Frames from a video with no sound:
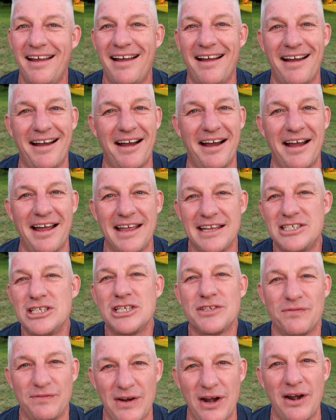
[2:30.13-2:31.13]
Uh, it's
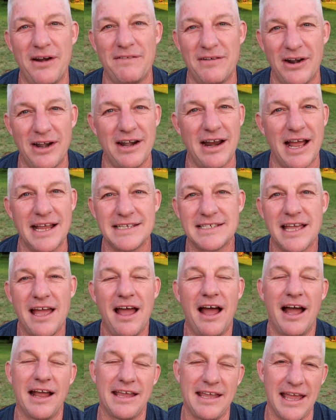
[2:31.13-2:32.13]
just very, very nice.
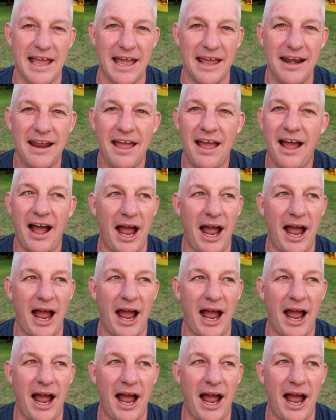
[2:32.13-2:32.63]
Again,